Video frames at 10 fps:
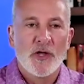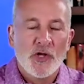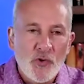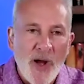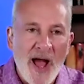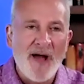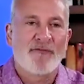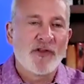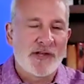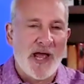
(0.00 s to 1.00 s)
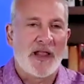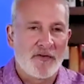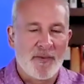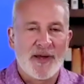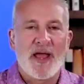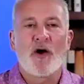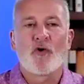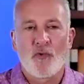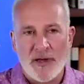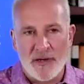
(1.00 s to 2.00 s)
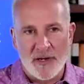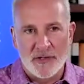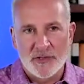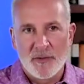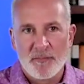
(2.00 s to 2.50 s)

you have to tell everybody how great it is